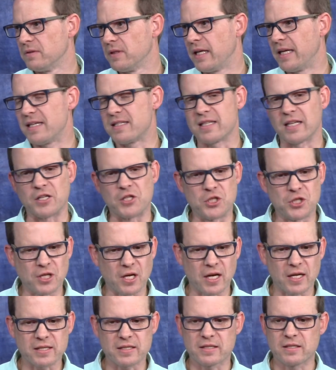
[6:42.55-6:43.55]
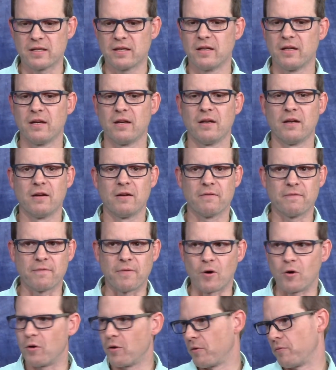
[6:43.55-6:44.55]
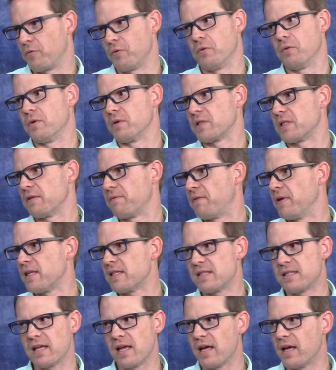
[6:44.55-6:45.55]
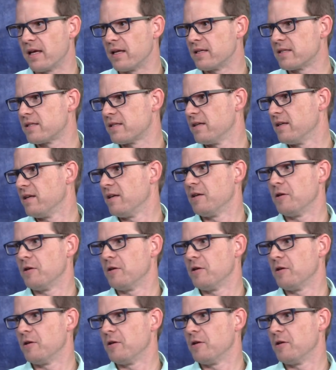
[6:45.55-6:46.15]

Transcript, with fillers: he said just follow the rules if it says